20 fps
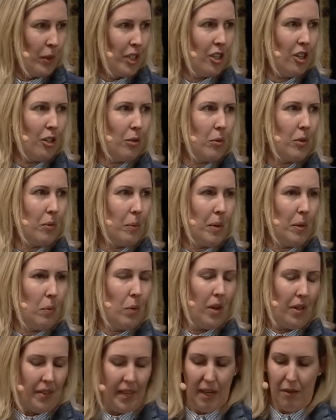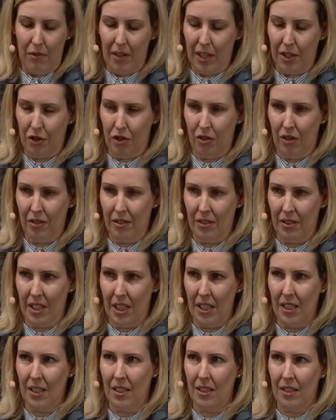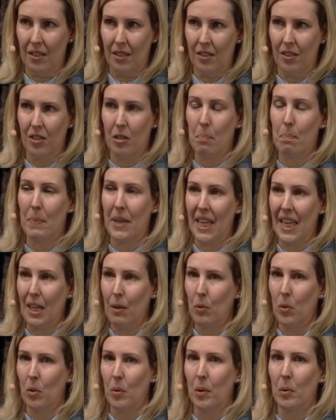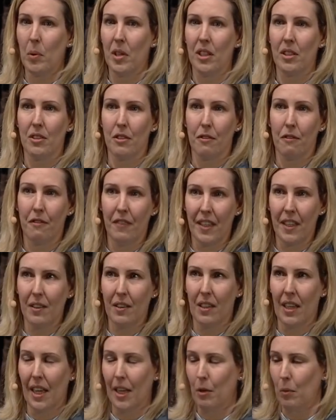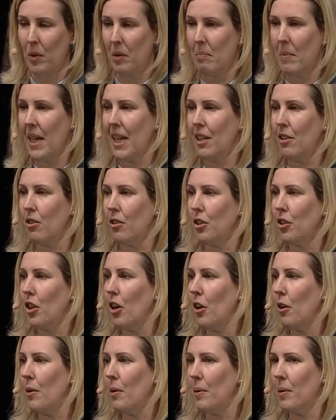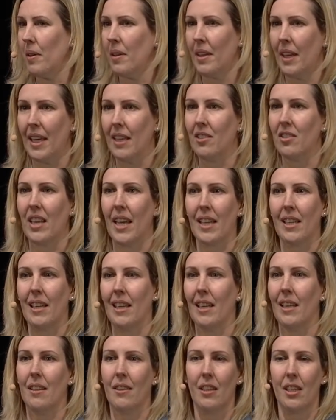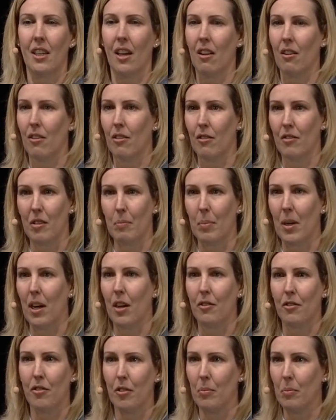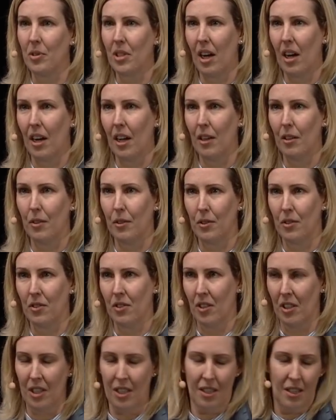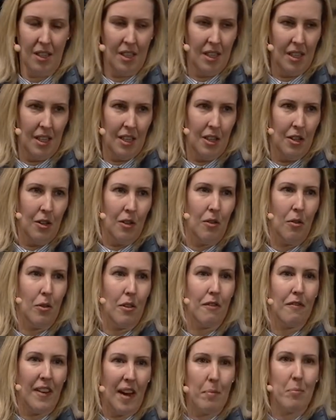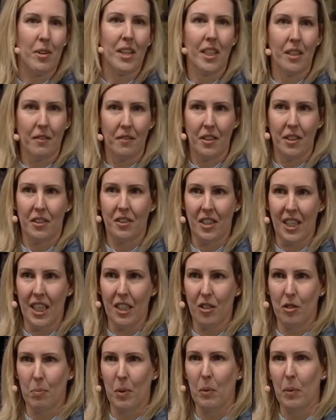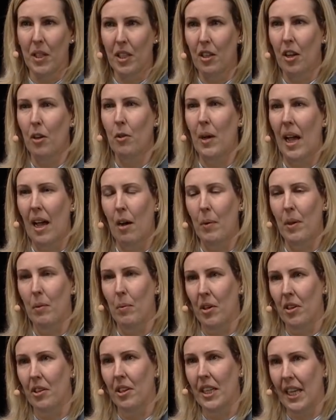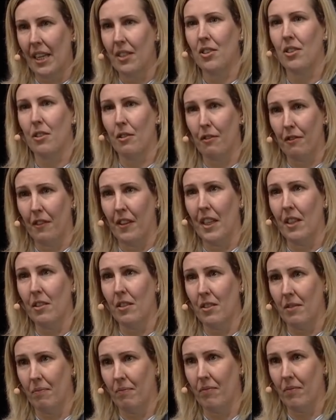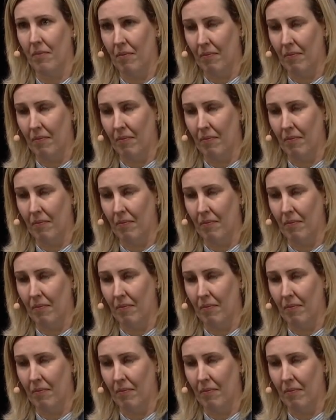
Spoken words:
we know what we want that restaurant to be, what we want it to feel like. We may not know exactly the color of the bathroom tiles or the fabric of the seats, but we know how we want our guests to feel.